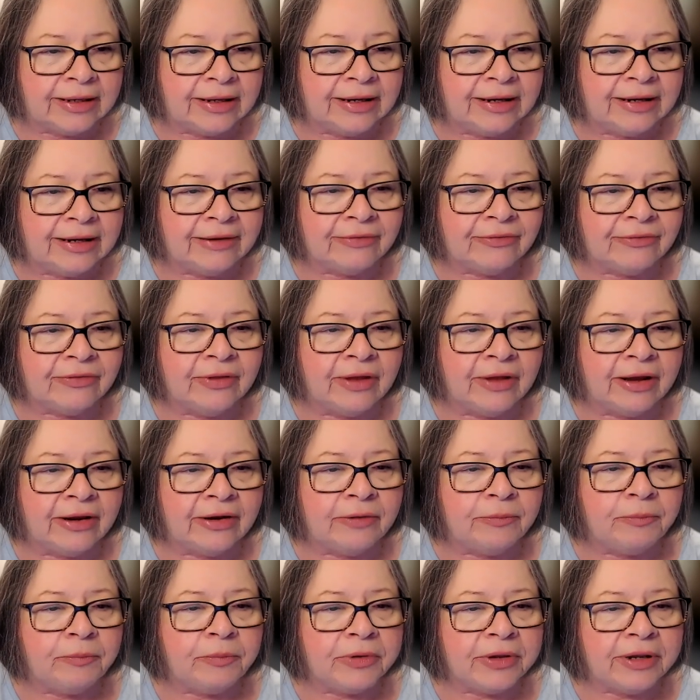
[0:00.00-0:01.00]
It is not
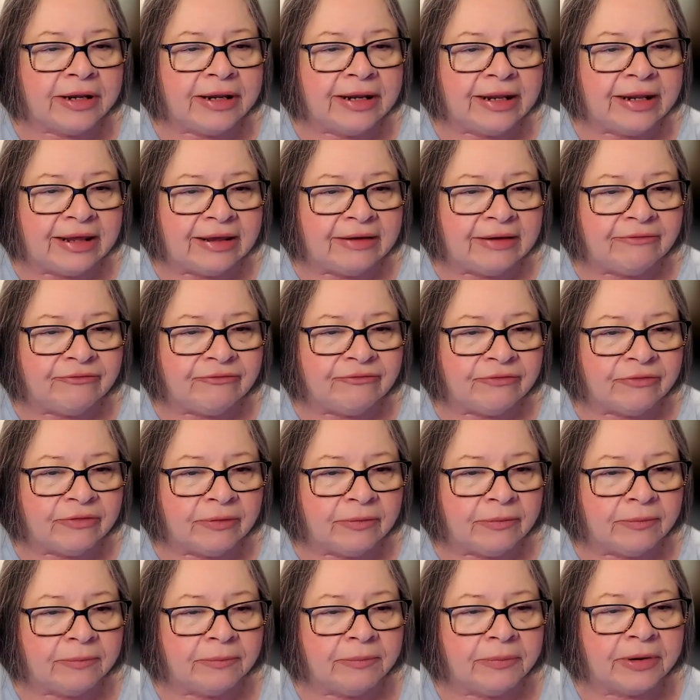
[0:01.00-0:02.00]
a belief,
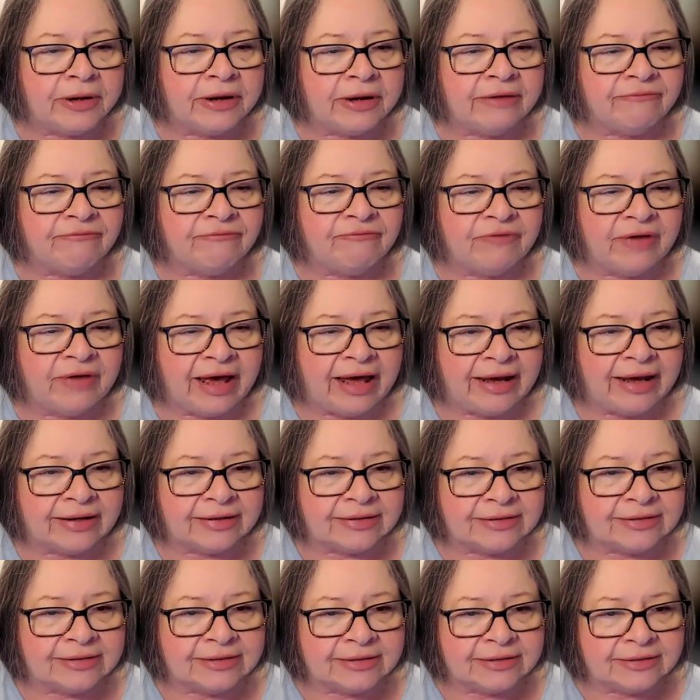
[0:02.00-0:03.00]
but a
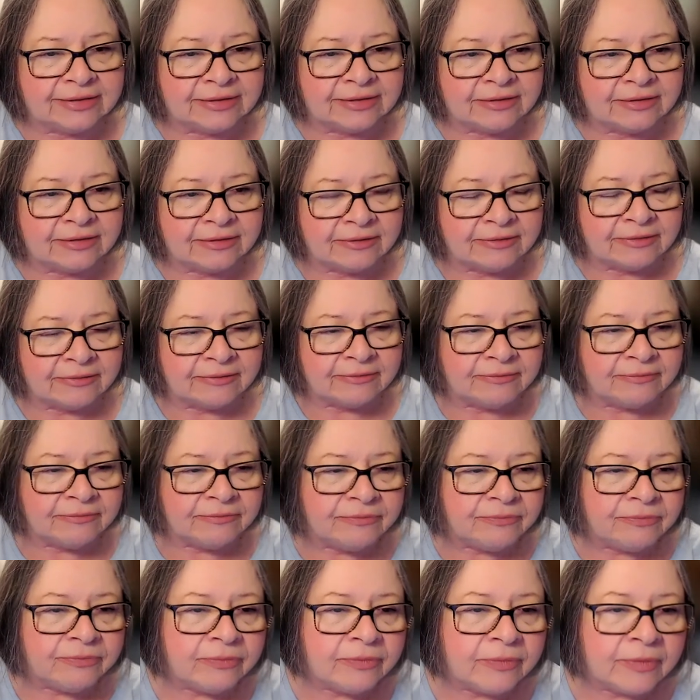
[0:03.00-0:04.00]
fact.
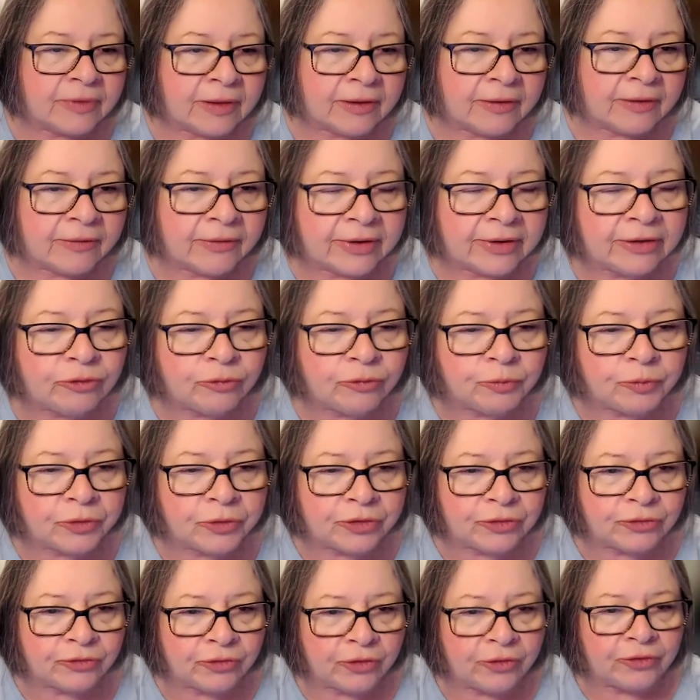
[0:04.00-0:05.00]
Well, he's
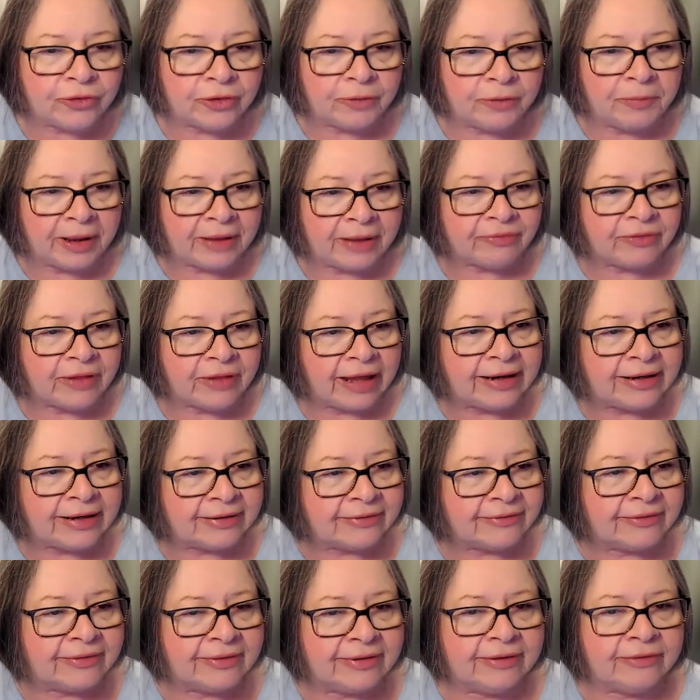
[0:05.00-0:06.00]
pretty certain about that,
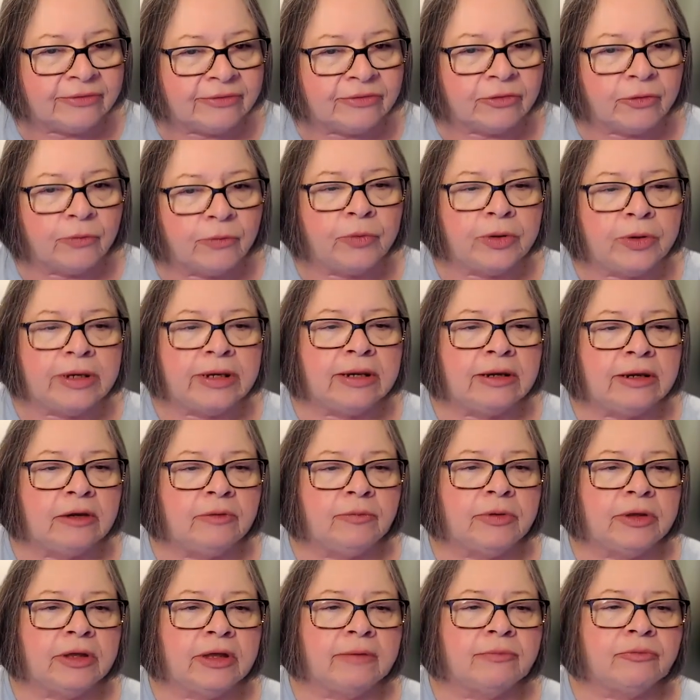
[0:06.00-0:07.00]
isn't he? So we need to
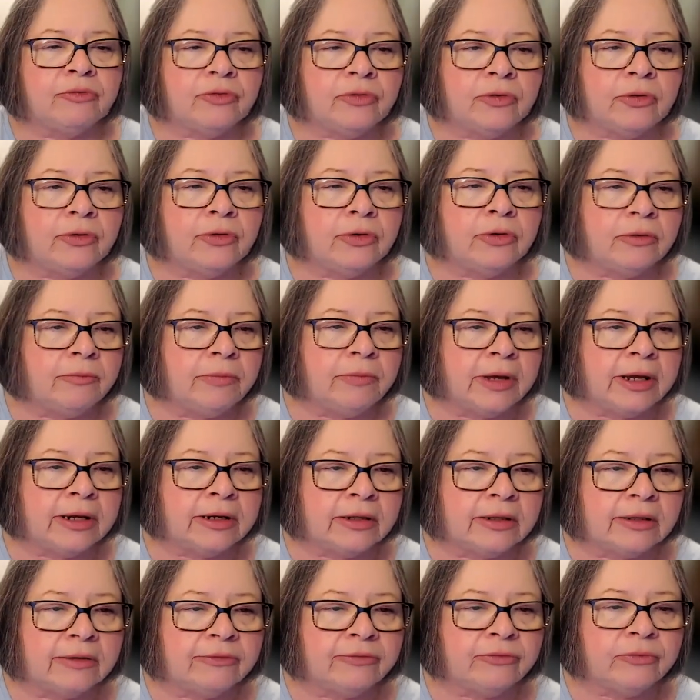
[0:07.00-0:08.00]
become certain about
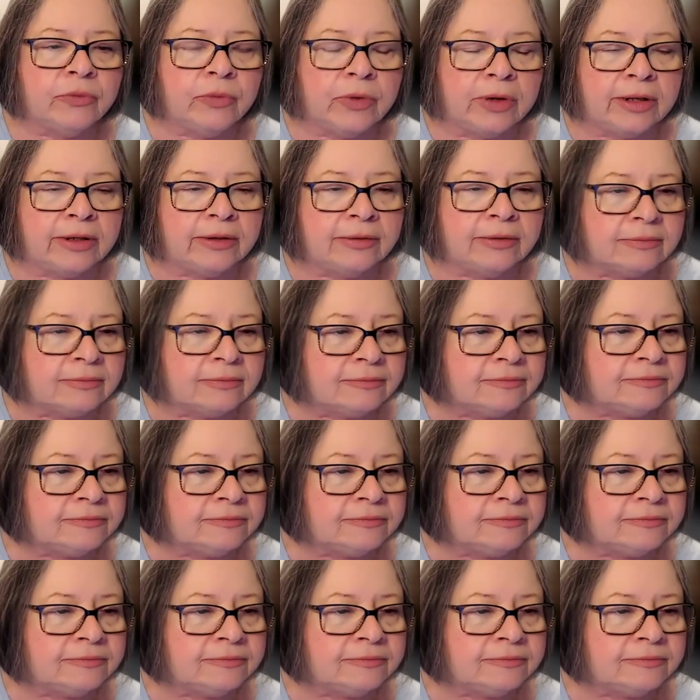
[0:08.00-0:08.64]
it as well.